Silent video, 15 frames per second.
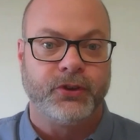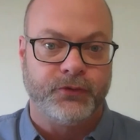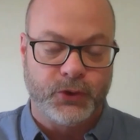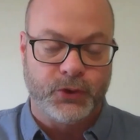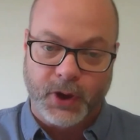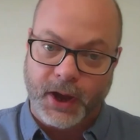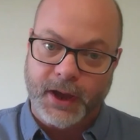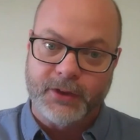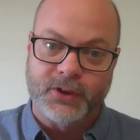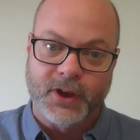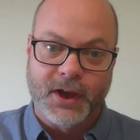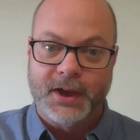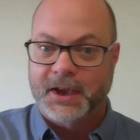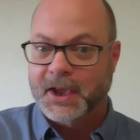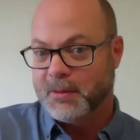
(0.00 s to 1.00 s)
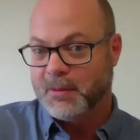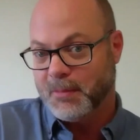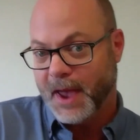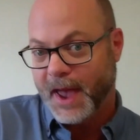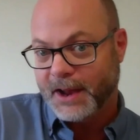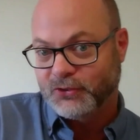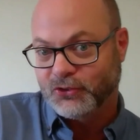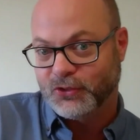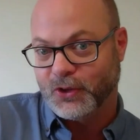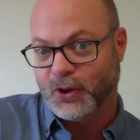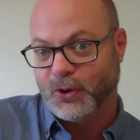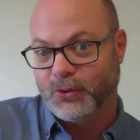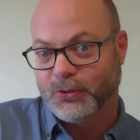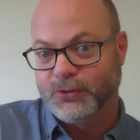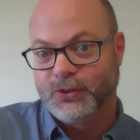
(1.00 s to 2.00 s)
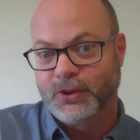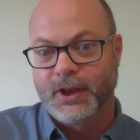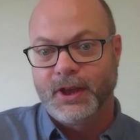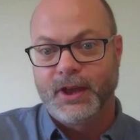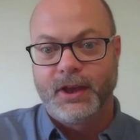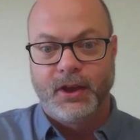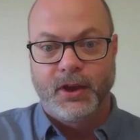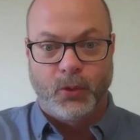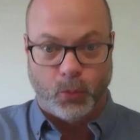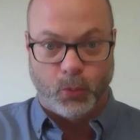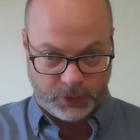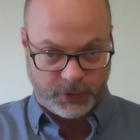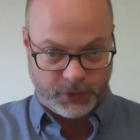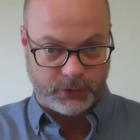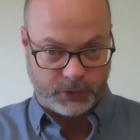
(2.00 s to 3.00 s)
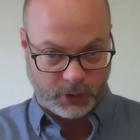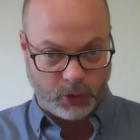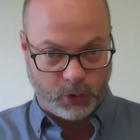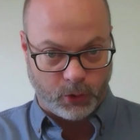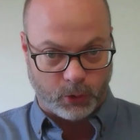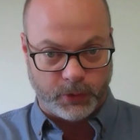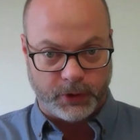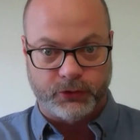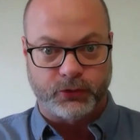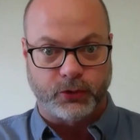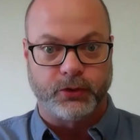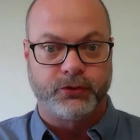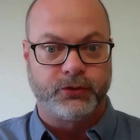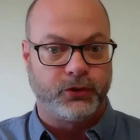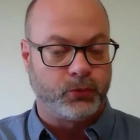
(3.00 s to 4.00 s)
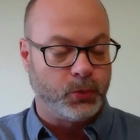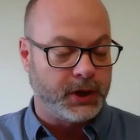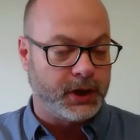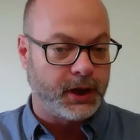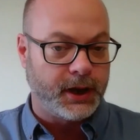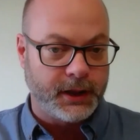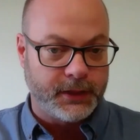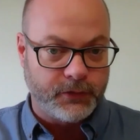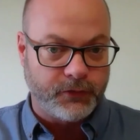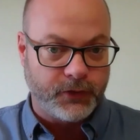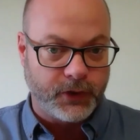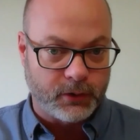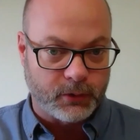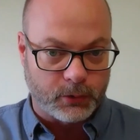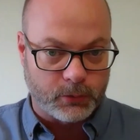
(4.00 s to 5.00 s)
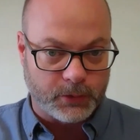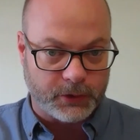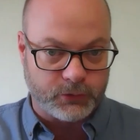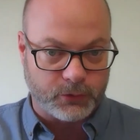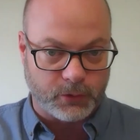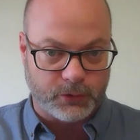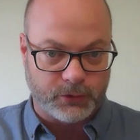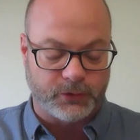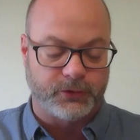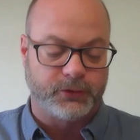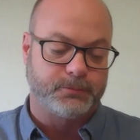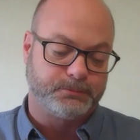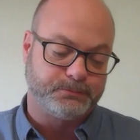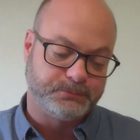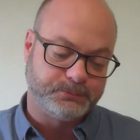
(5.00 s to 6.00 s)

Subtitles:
If you guys can match those with these local resources, we can add the federal resources.